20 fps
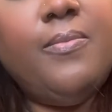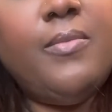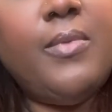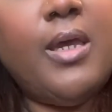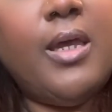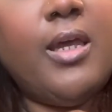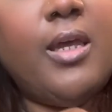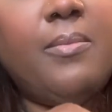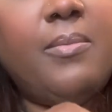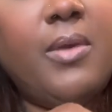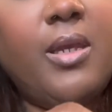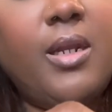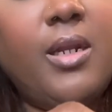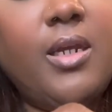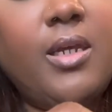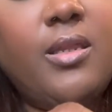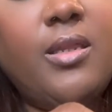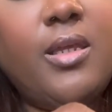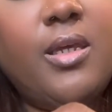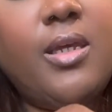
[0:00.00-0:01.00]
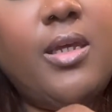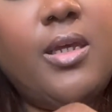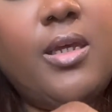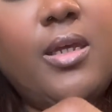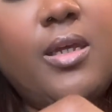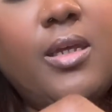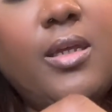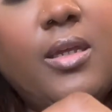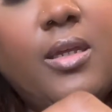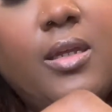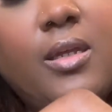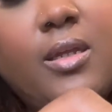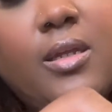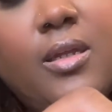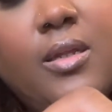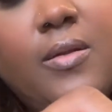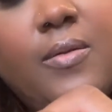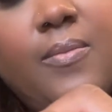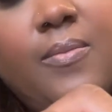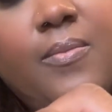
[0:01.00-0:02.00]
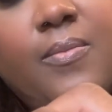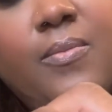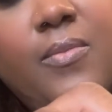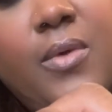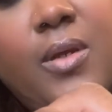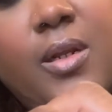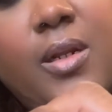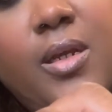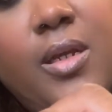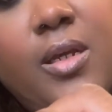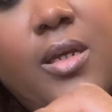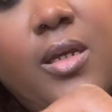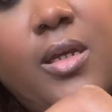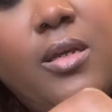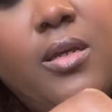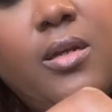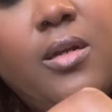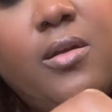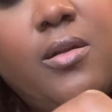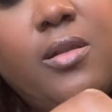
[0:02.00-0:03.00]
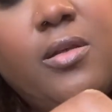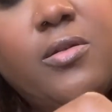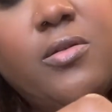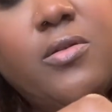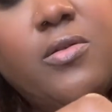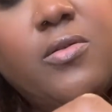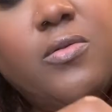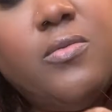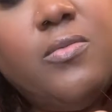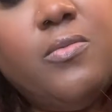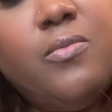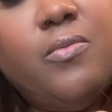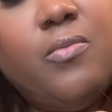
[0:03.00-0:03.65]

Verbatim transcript: um, anything, any, you know, little